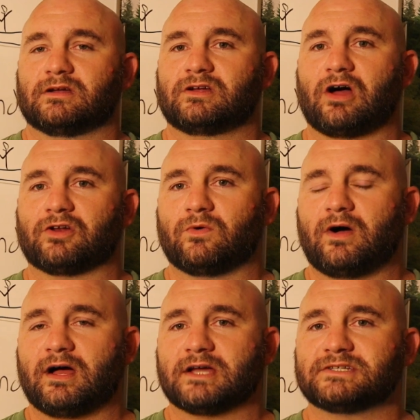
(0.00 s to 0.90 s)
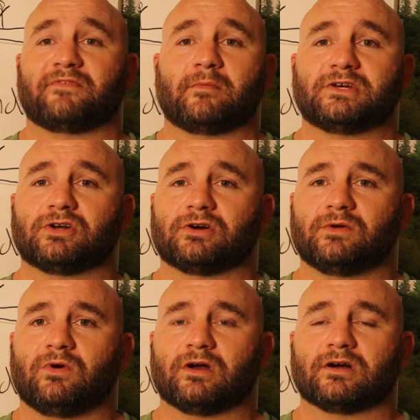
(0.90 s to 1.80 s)
Color-wise, if I'm in dirty
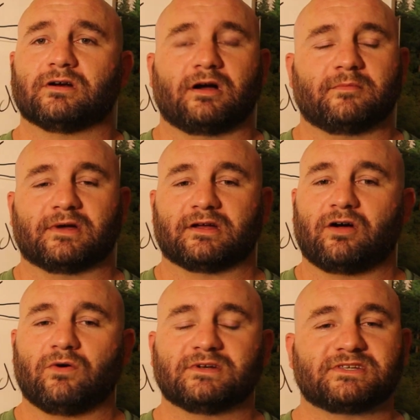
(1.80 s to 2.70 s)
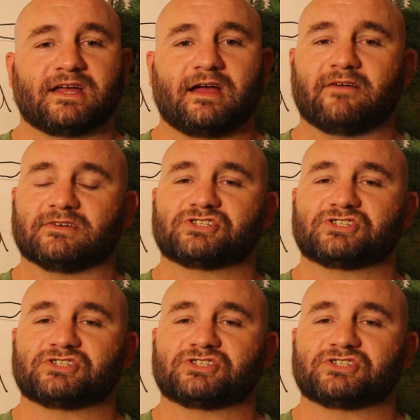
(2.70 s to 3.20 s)
water, I'm going to always have a